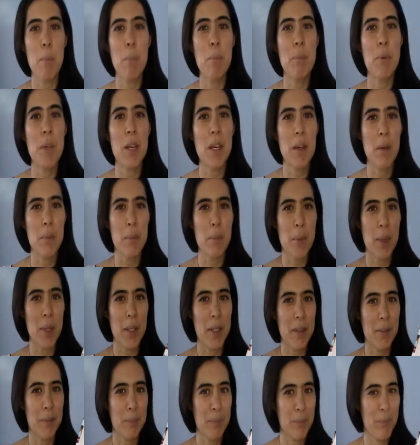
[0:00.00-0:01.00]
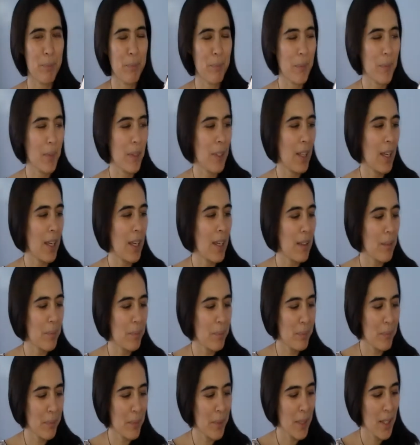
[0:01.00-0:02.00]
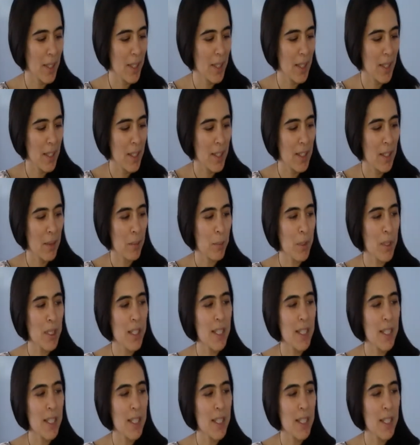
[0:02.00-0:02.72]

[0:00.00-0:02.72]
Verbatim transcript: Bib. Okay? Number